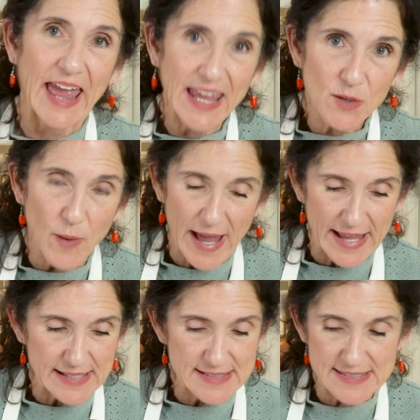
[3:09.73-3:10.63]
egg
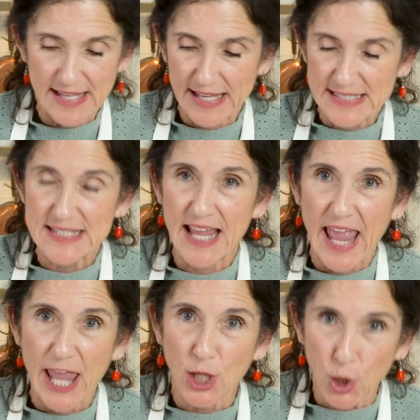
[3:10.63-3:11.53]
whites into the
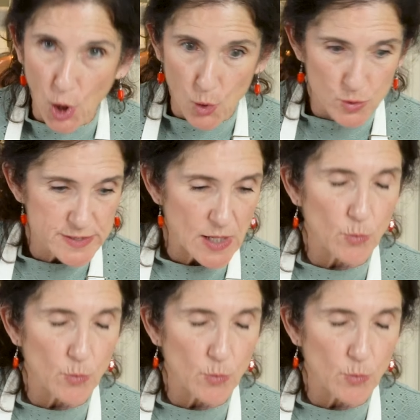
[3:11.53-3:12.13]
egg yolks.